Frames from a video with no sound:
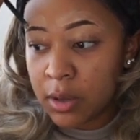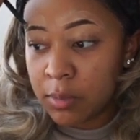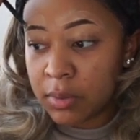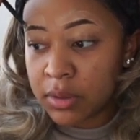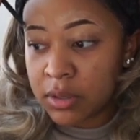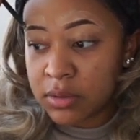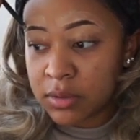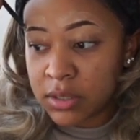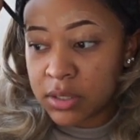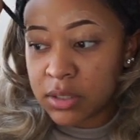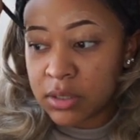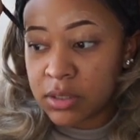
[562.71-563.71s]
But this
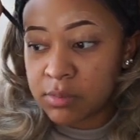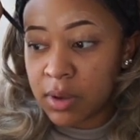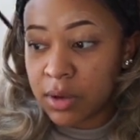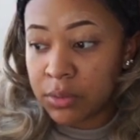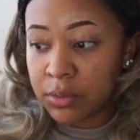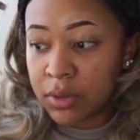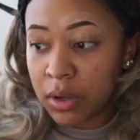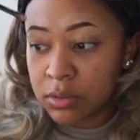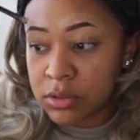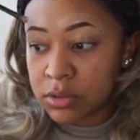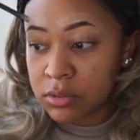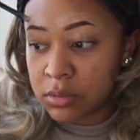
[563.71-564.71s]
right here is my new
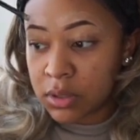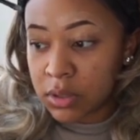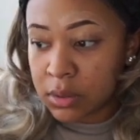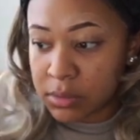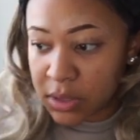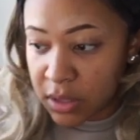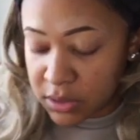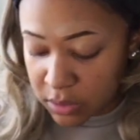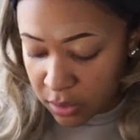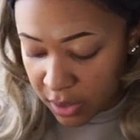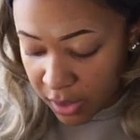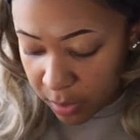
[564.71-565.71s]
go-to when it comes down to
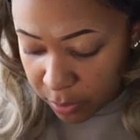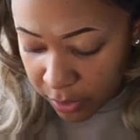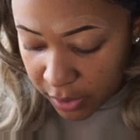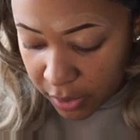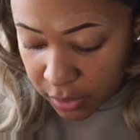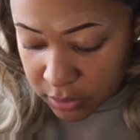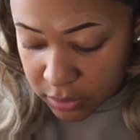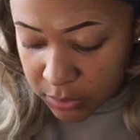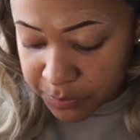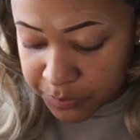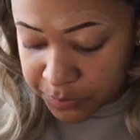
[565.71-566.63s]
the eyebrows.